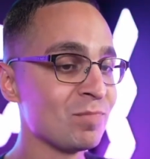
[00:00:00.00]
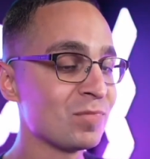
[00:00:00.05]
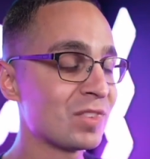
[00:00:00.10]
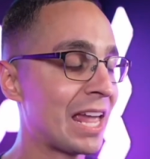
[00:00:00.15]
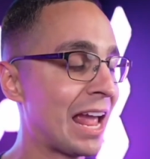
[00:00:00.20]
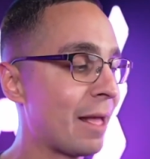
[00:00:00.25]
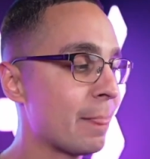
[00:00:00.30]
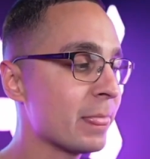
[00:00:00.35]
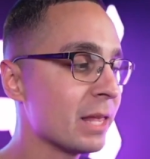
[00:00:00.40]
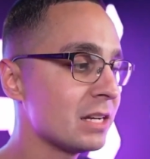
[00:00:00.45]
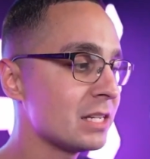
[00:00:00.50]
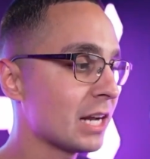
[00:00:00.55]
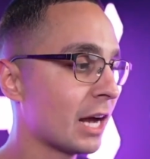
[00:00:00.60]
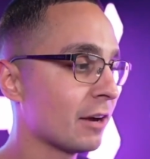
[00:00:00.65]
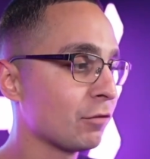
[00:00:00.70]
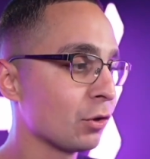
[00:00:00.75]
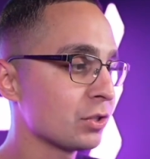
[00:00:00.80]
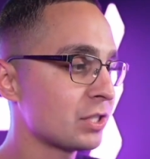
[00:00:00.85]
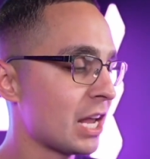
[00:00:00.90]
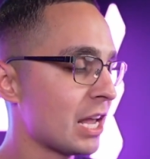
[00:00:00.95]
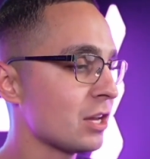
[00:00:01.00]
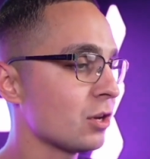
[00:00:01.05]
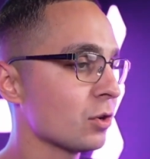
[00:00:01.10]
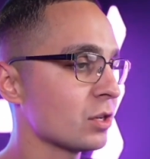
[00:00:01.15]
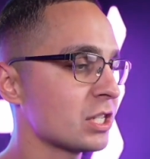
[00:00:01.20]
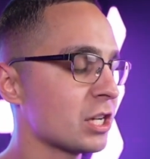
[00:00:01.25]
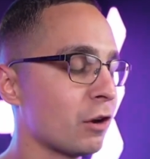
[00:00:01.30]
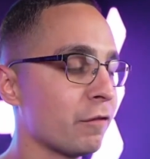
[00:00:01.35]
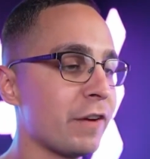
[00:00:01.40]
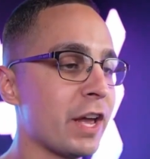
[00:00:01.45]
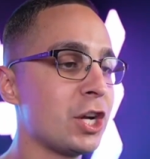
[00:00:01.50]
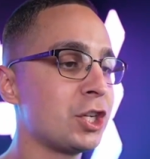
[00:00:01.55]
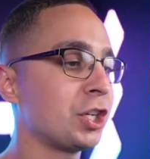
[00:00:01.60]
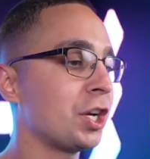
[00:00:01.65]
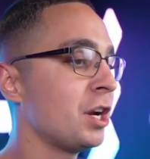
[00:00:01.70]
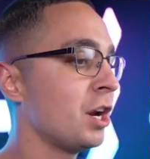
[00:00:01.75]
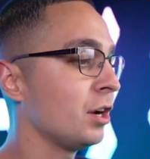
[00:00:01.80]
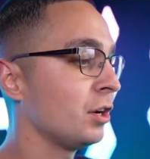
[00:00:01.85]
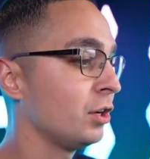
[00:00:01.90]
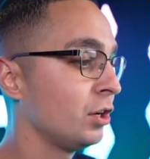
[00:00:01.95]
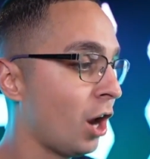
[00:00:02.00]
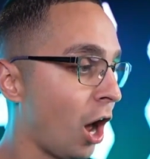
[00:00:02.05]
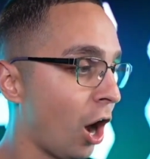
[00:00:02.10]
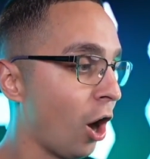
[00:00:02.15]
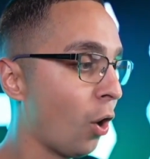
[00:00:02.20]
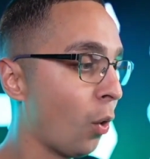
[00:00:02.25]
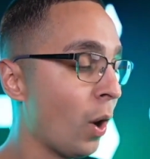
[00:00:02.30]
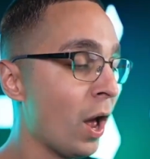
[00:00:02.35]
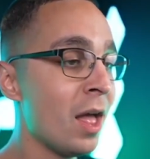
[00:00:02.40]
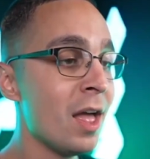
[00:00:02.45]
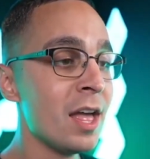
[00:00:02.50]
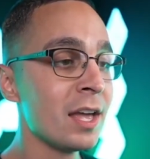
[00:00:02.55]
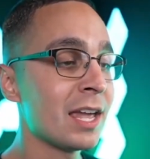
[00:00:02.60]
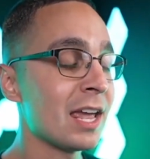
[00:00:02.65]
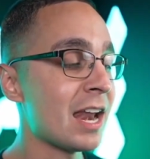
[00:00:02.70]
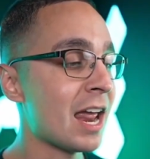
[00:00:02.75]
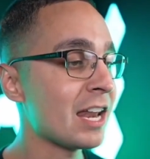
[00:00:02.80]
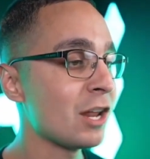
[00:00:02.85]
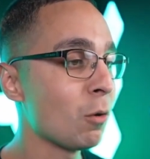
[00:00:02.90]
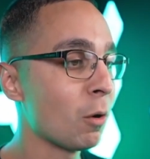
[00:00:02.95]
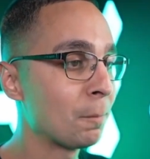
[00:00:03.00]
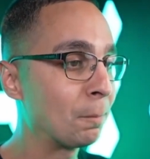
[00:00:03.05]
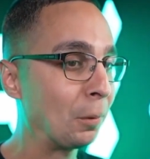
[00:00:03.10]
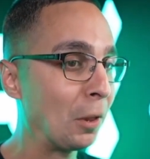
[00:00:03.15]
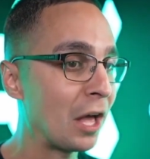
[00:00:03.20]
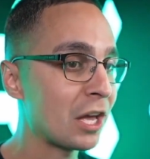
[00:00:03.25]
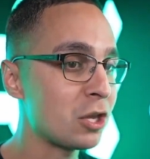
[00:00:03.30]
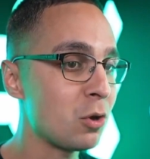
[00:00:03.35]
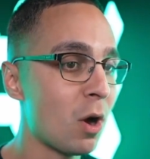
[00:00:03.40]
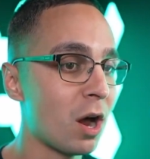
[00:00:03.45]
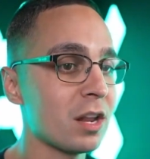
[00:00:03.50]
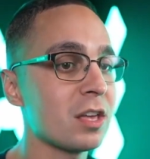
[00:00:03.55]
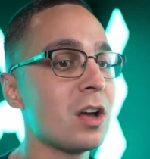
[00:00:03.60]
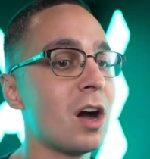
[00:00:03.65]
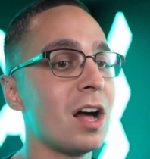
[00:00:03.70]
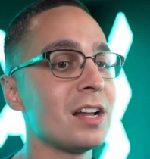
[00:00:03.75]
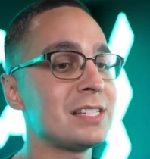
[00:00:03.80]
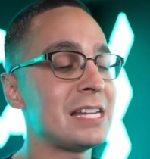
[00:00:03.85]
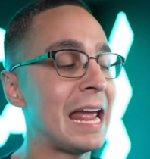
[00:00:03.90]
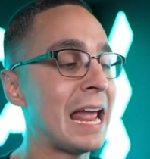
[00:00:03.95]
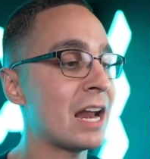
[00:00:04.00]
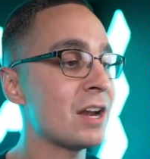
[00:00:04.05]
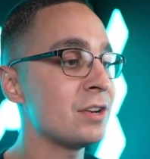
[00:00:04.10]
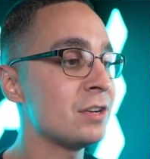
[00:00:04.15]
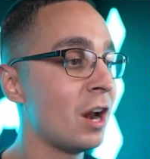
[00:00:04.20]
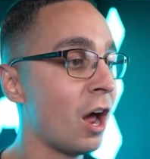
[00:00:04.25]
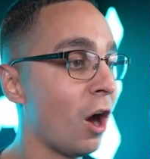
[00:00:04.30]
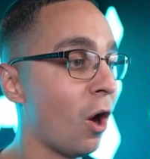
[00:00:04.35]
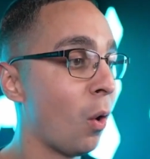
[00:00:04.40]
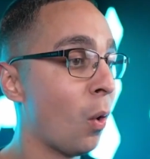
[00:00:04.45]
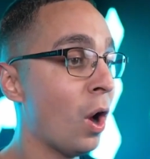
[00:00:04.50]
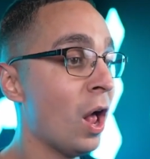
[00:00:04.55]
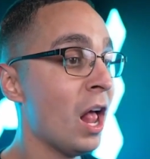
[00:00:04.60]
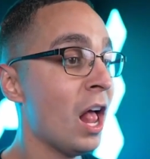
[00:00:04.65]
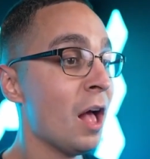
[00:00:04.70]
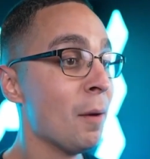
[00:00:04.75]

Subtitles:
Can the devil take your salvation? No. Can anyone pluck you out of God's hand? No.